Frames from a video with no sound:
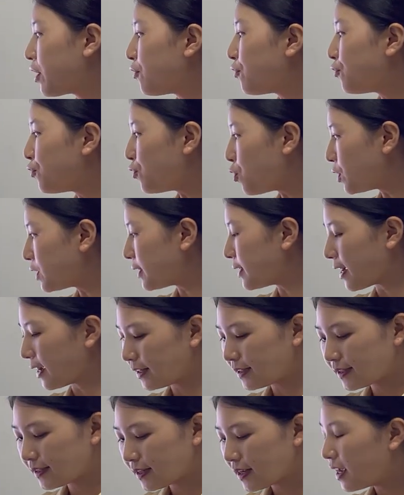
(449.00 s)
4
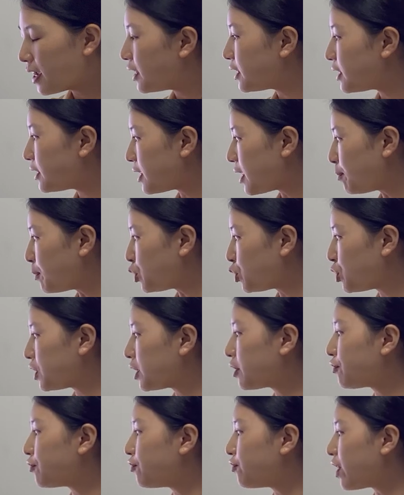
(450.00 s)
sides.
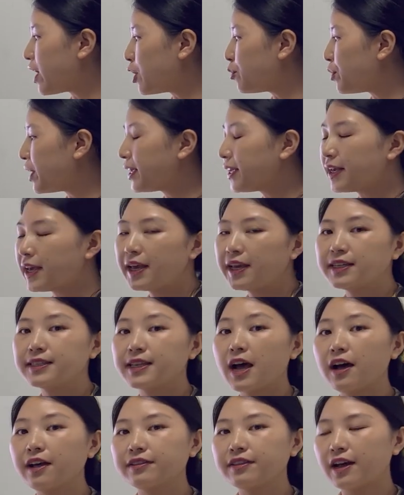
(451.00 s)
Symmetric variant
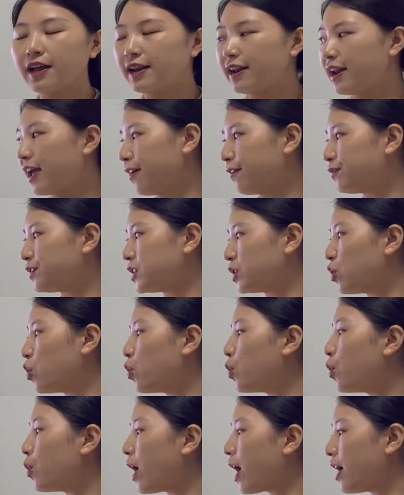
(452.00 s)
is on the left
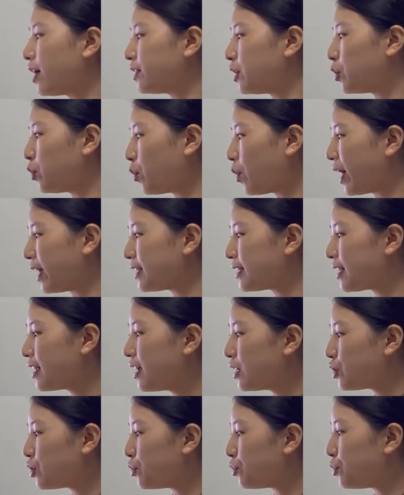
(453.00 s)
or on the right.
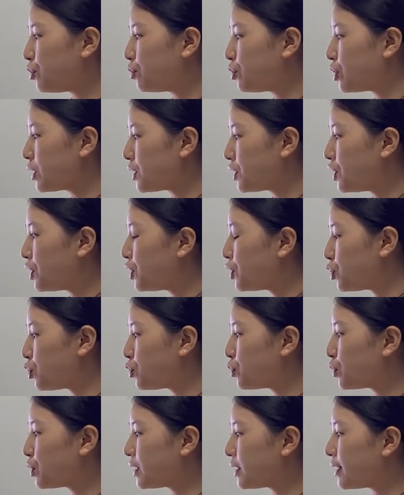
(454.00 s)
So you just need
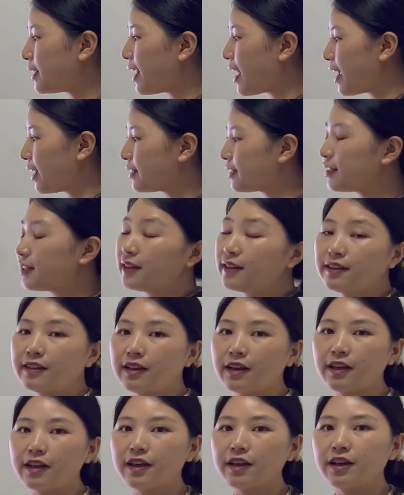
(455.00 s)
to select
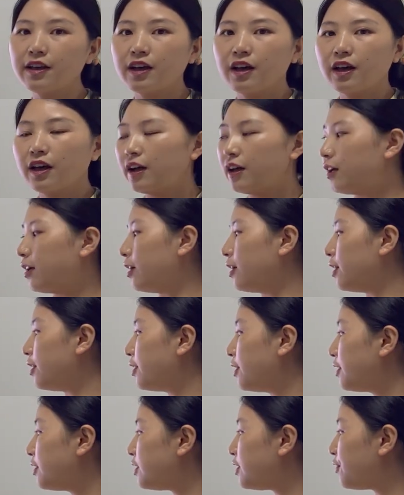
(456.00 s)
the
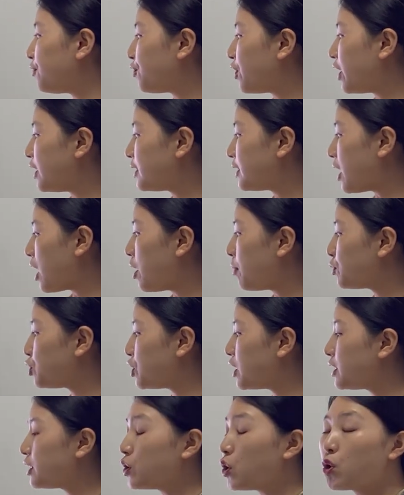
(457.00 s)
different
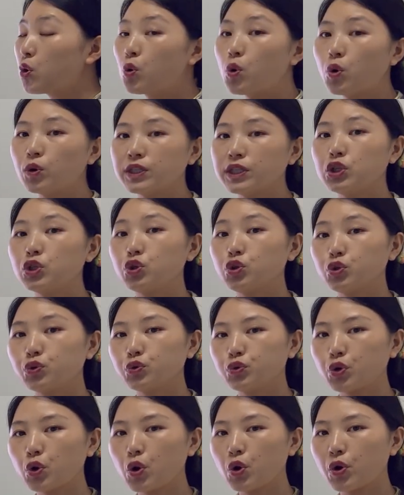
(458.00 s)
options according
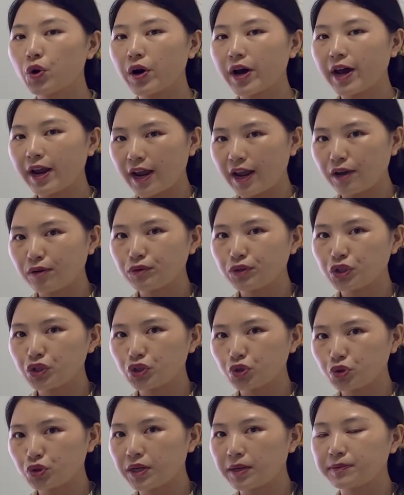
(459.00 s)
to your LED
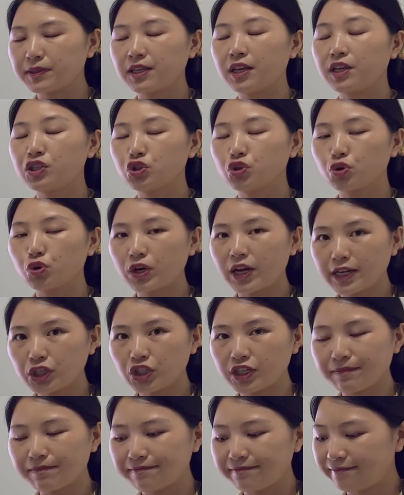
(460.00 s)
strips
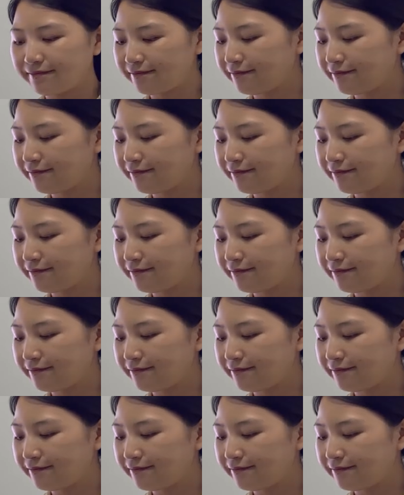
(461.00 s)
installation.